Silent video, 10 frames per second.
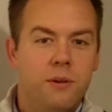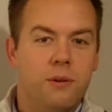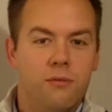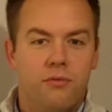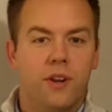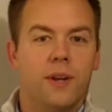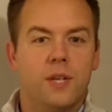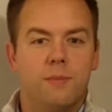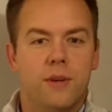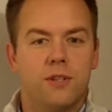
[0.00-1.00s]
you to a
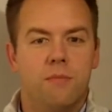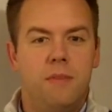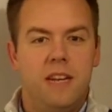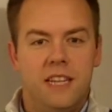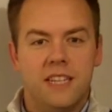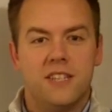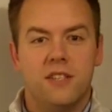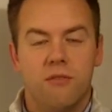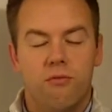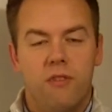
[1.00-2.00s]
very special meeting. This
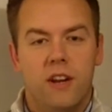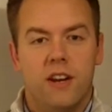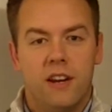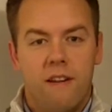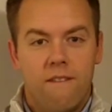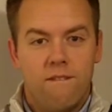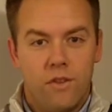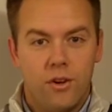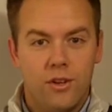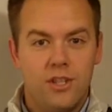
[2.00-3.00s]
is the very
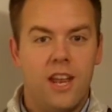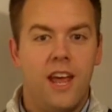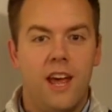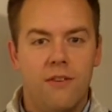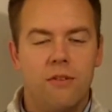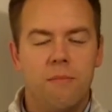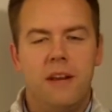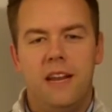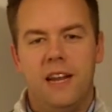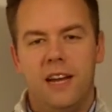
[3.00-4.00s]
first ever
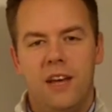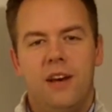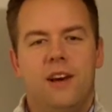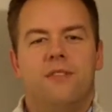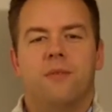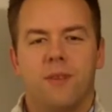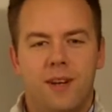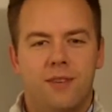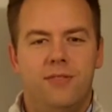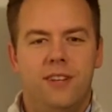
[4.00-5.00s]
meeting of the
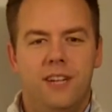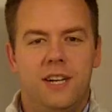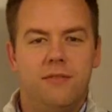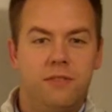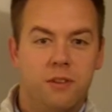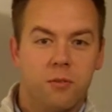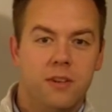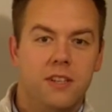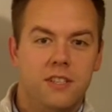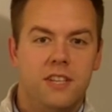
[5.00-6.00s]
Greater Philadelphia
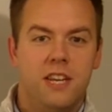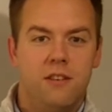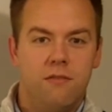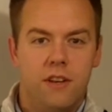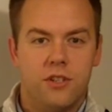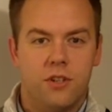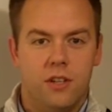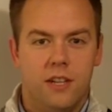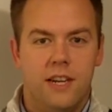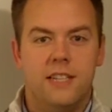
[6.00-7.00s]
Real Estate Investor
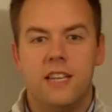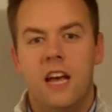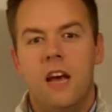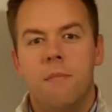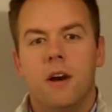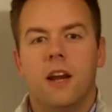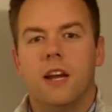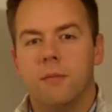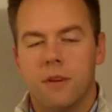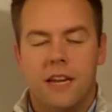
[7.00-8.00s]
Alliance
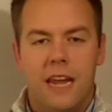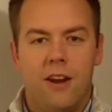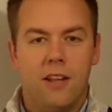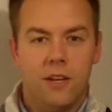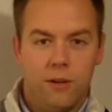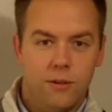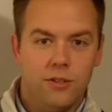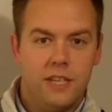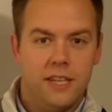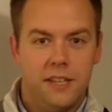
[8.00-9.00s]
Montgomery County
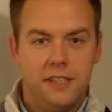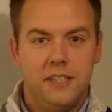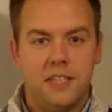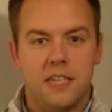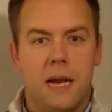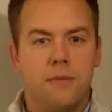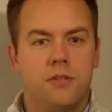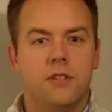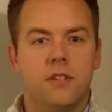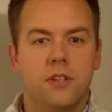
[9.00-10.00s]
Wholesaling and Lease
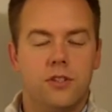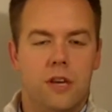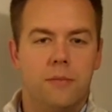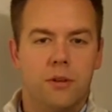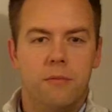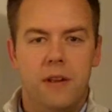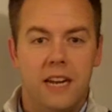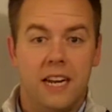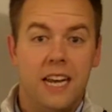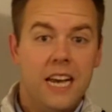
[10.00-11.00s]
Options Subgroup
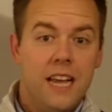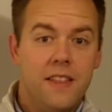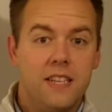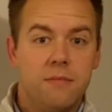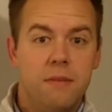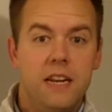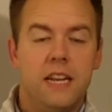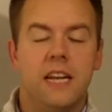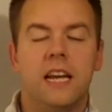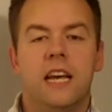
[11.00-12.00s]
meeting. This
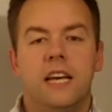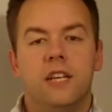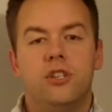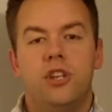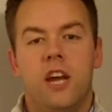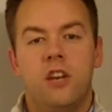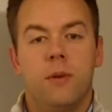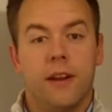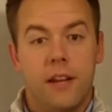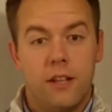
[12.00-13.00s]
meeting is
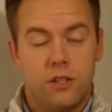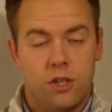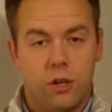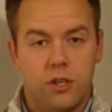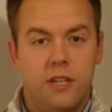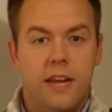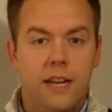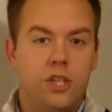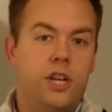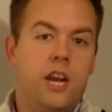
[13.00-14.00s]
January, it's
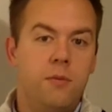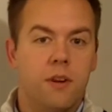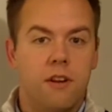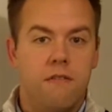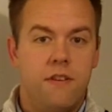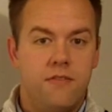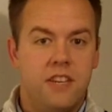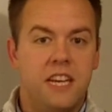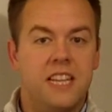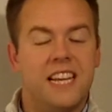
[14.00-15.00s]
Thursday, January
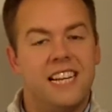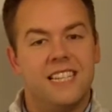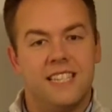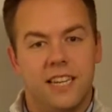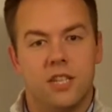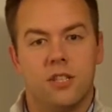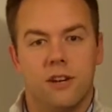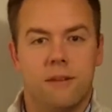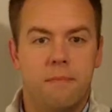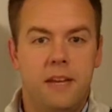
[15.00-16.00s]
15th at
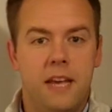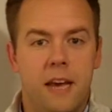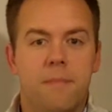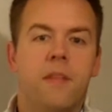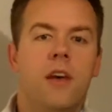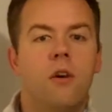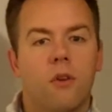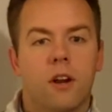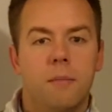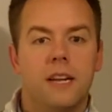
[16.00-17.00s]
6.30 p.m.
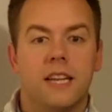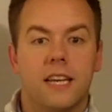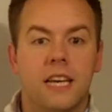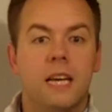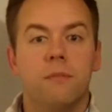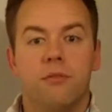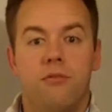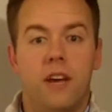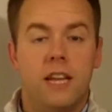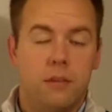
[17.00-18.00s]
We're going to meet at the King
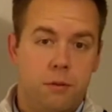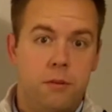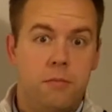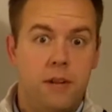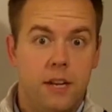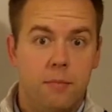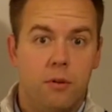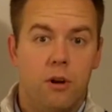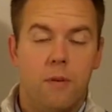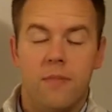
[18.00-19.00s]
Buffet at the Plymouth Meeting
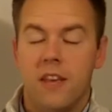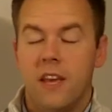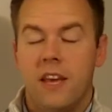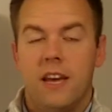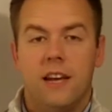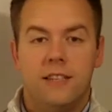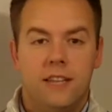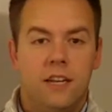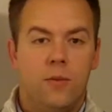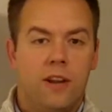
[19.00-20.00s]
Mall. And I
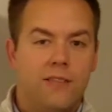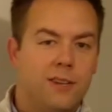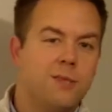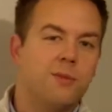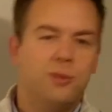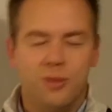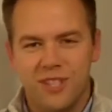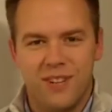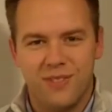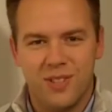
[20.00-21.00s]
tell you what, I've got some cool
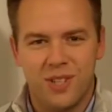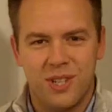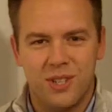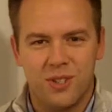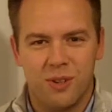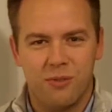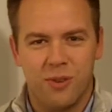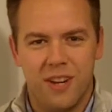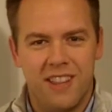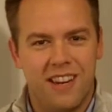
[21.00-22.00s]
stuff in, store
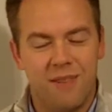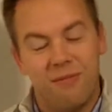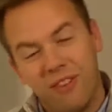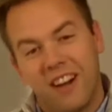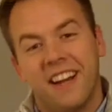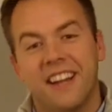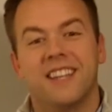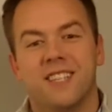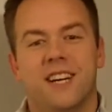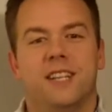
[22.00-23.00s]
for you there. I'm very
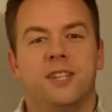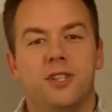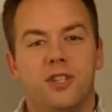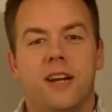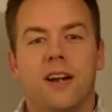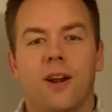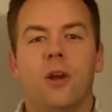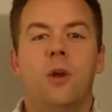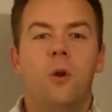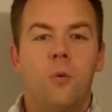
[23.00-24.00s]
excited to
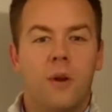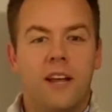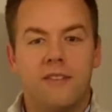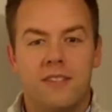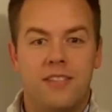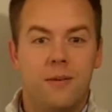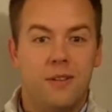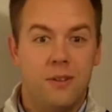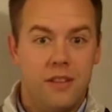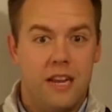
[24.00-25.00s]
share what I have to say
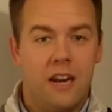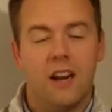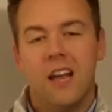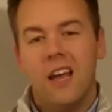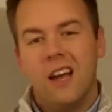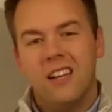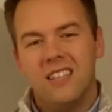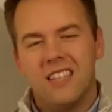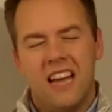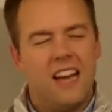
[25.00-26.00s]
with you there.
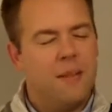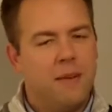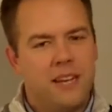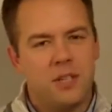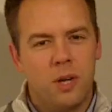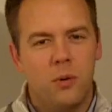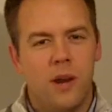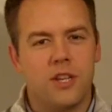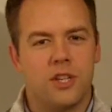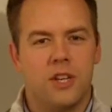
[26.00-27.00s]
Because let me ask you a
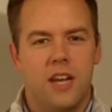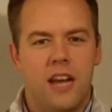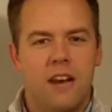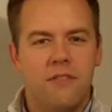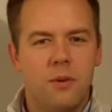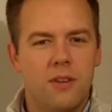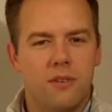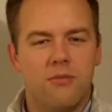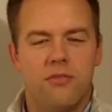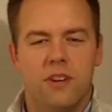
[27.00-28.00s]
question Have you
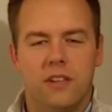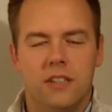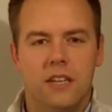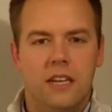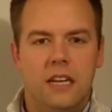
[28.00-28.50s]
ever felt